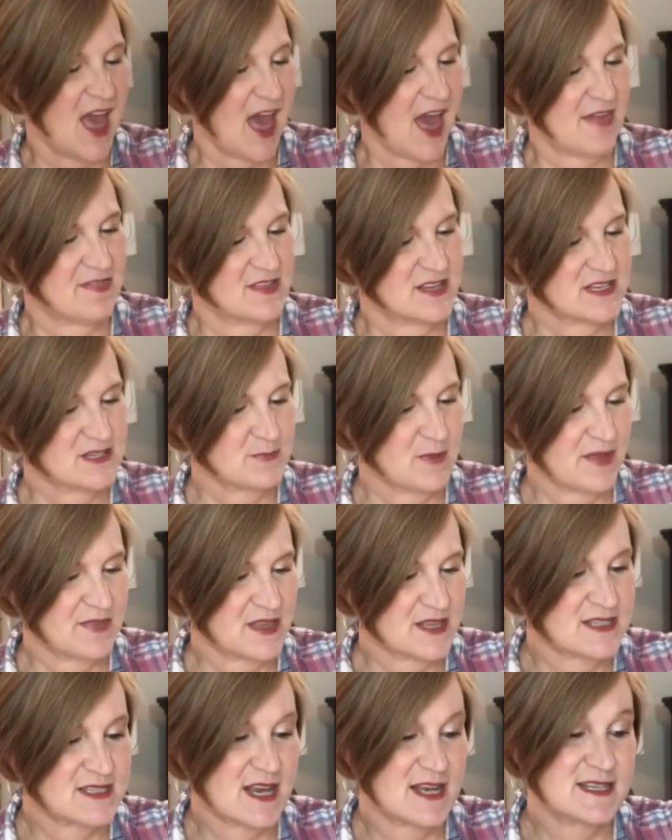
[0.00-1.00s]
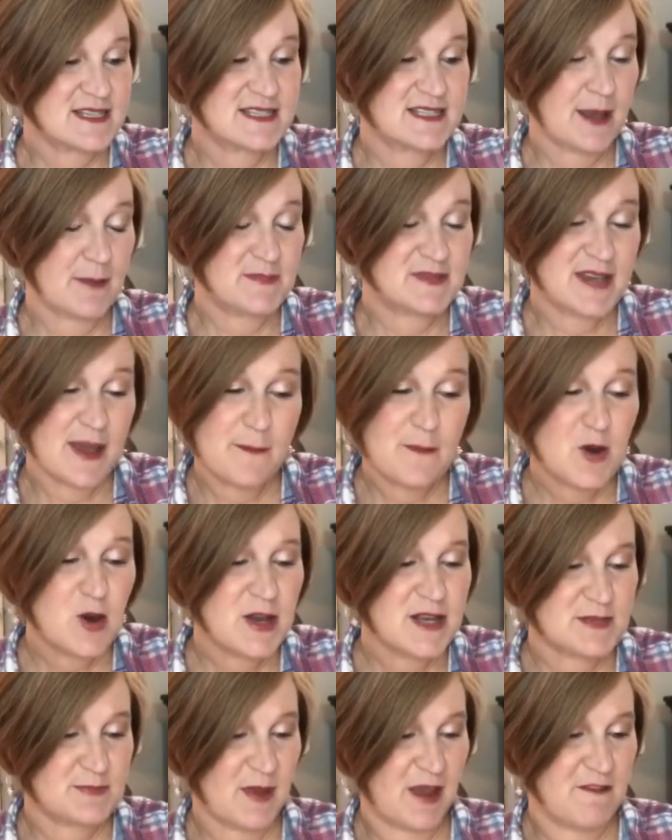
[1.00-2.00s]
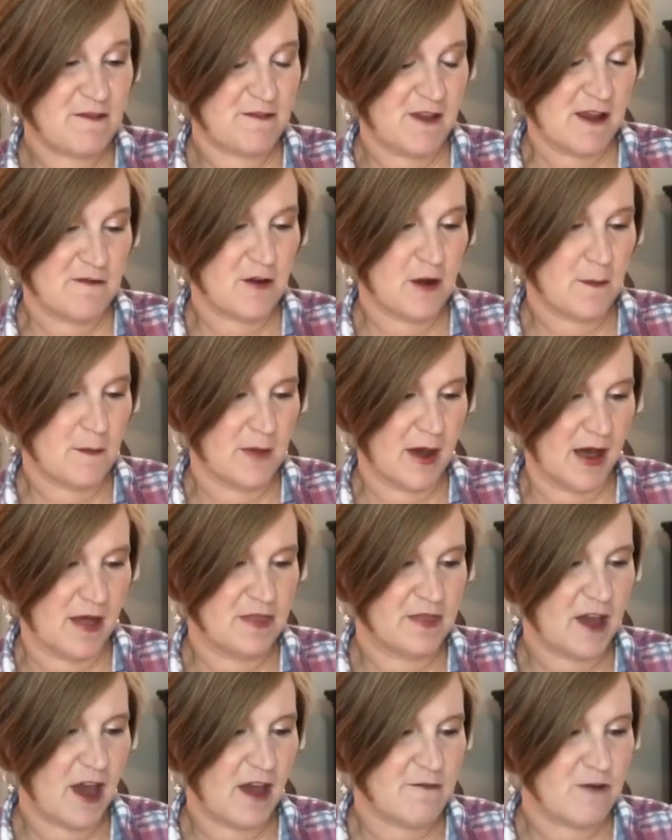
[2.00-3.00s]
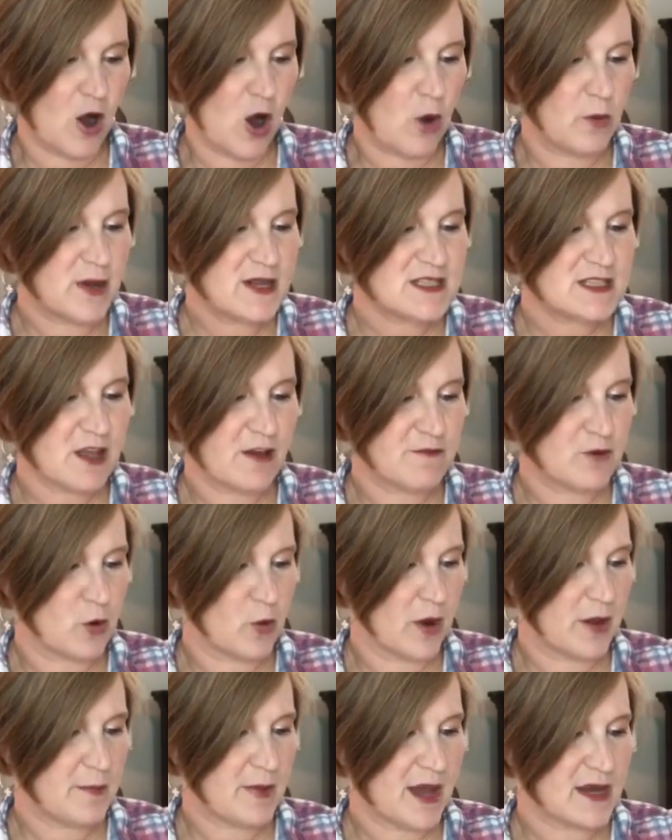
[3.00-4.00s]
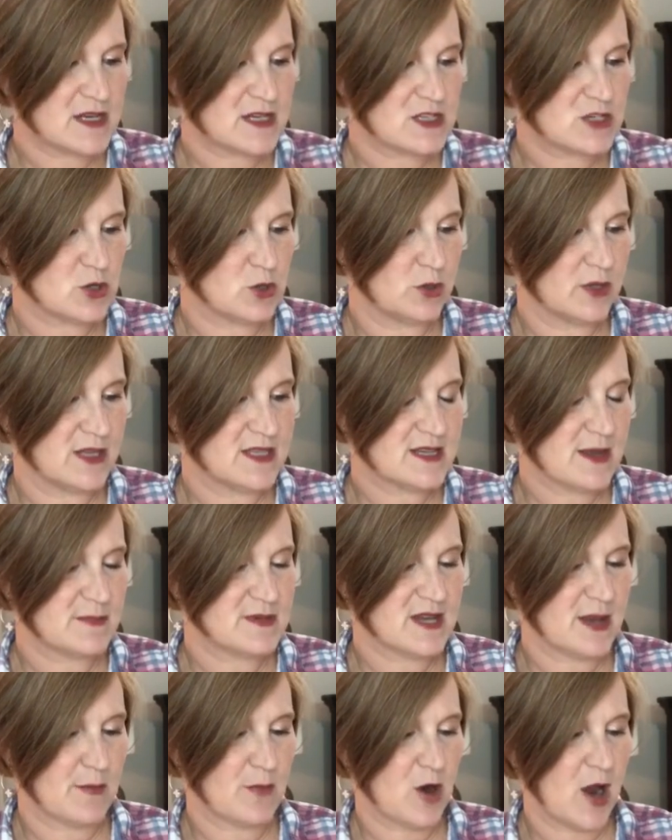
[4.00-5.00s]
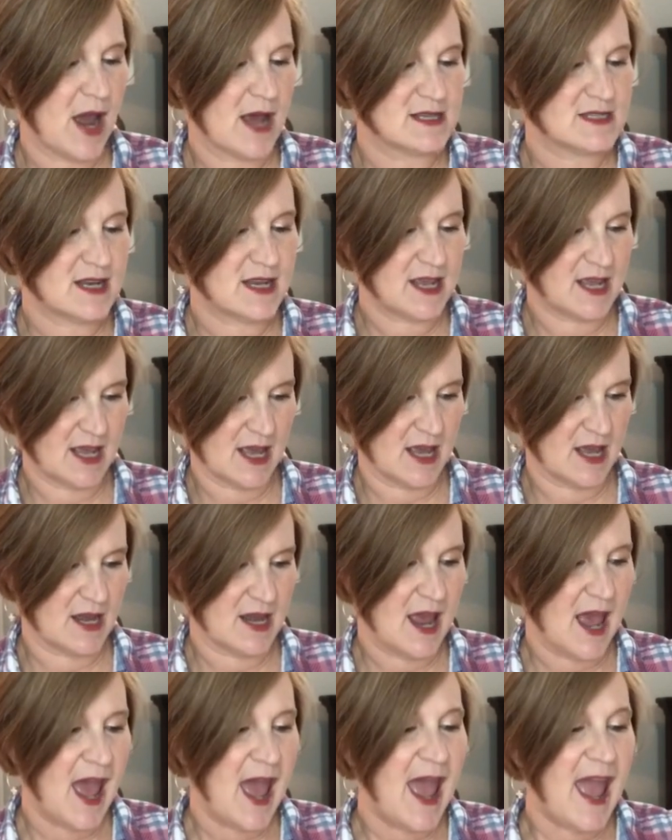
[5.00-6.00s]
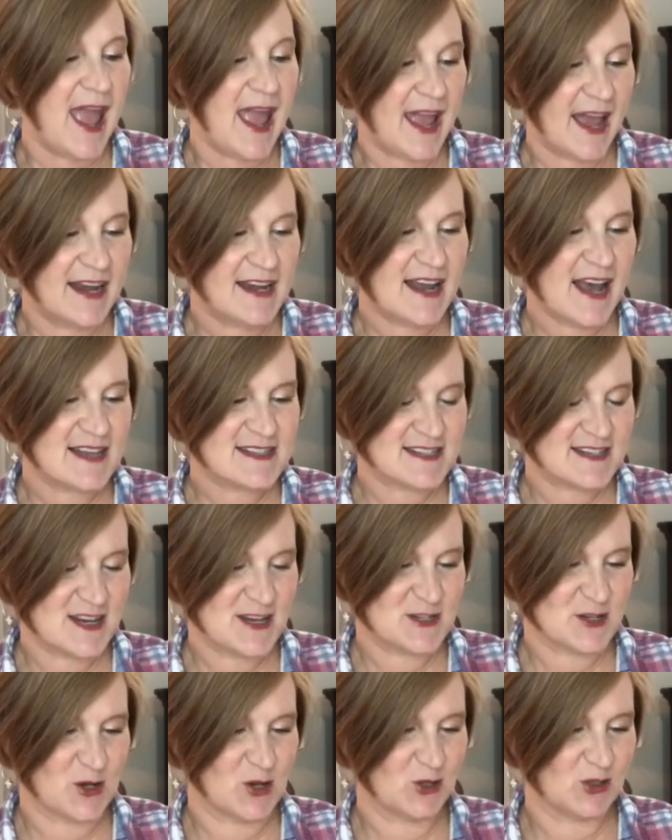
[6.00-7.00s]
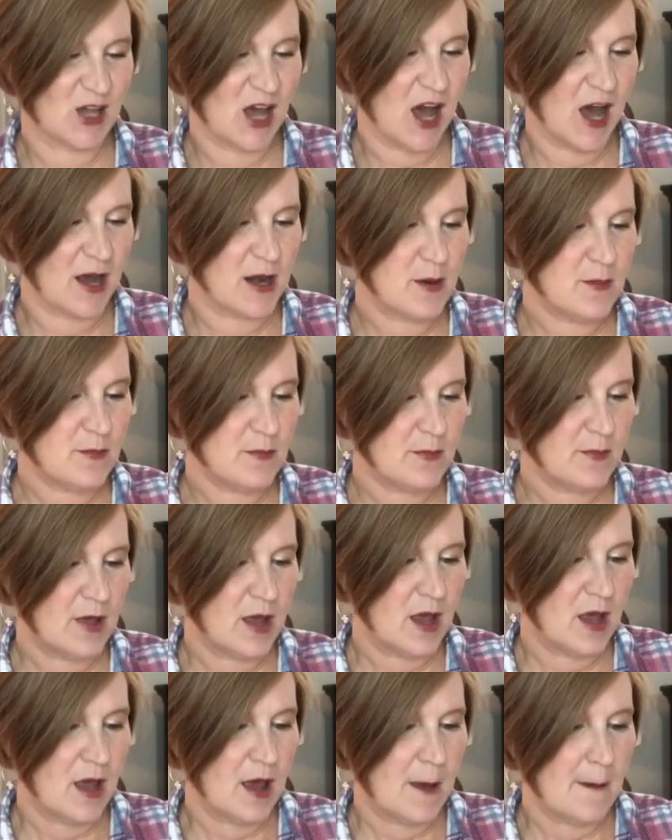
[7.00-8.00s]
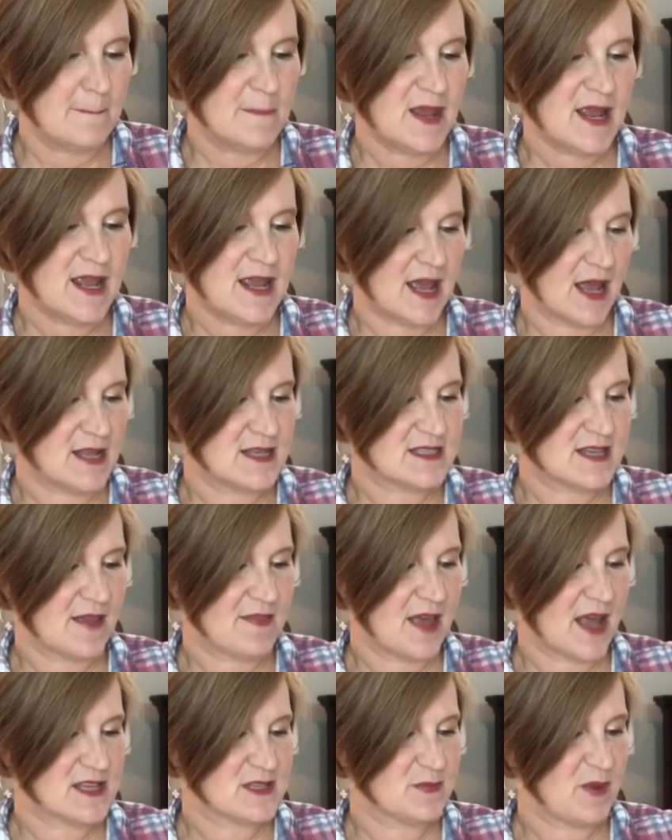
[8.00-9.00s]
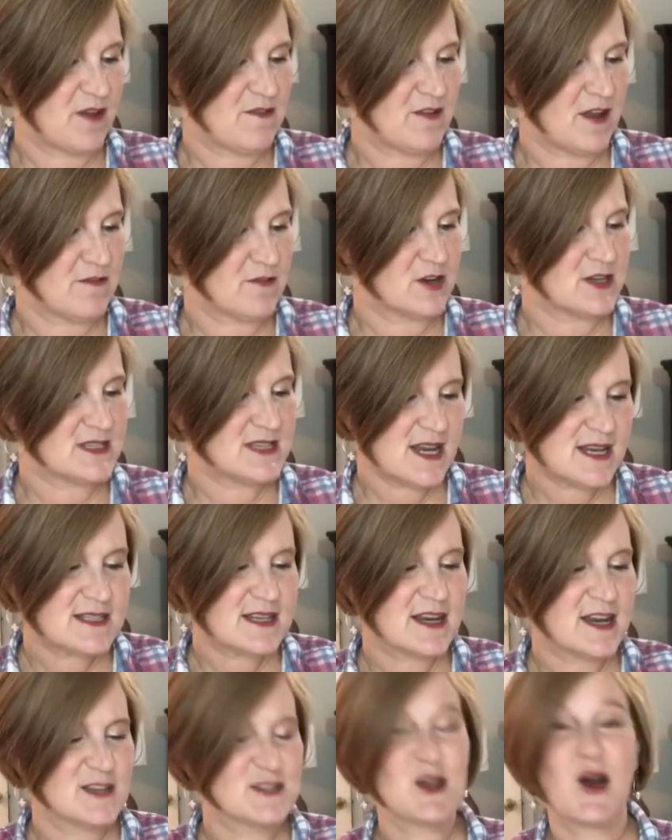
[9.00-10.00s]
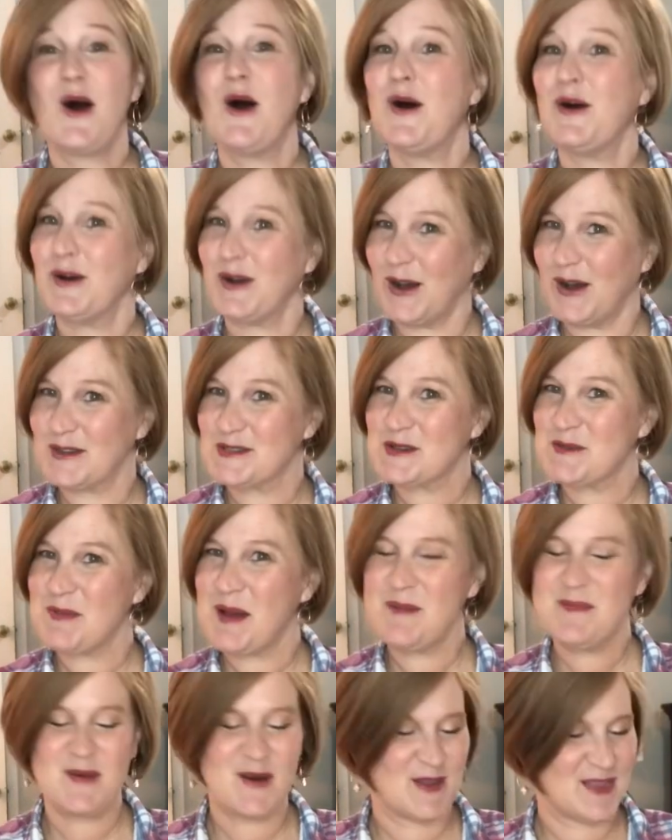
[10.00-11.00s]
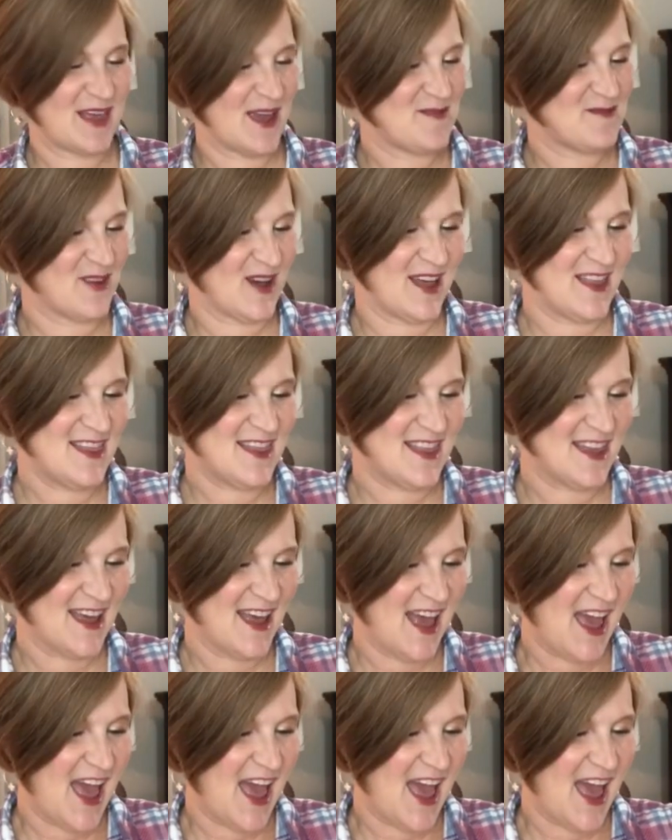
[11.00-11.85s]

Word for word: And this month it says, September is my favorite month. I've always loved going back to school in September as a kid and as an adult. Autumn begins and that's my favorite season. It's all also my birthday month.